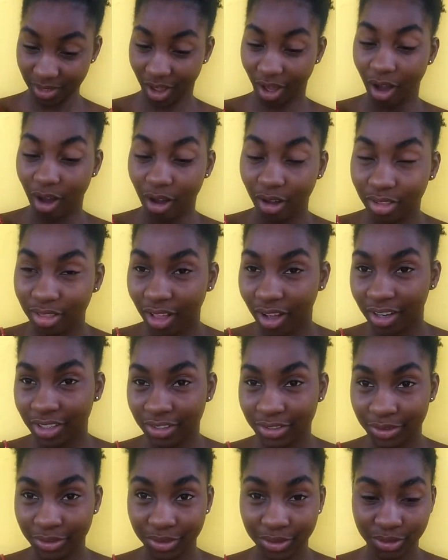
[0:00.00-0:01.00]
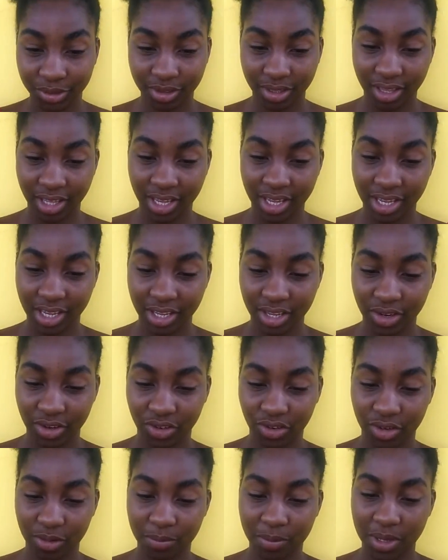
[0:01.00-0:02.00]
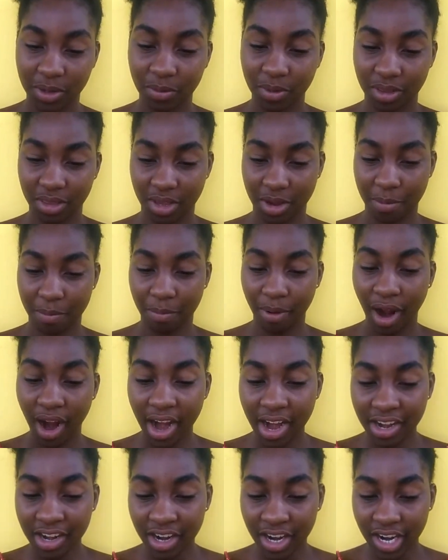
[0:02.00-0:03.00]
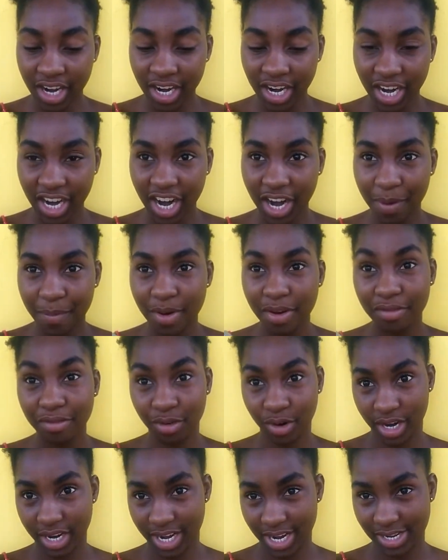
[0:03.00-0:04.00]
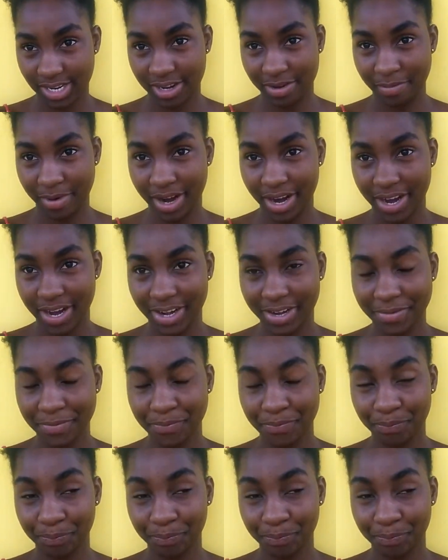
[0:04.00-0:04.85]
how long do you think you should be with your partner before getting married?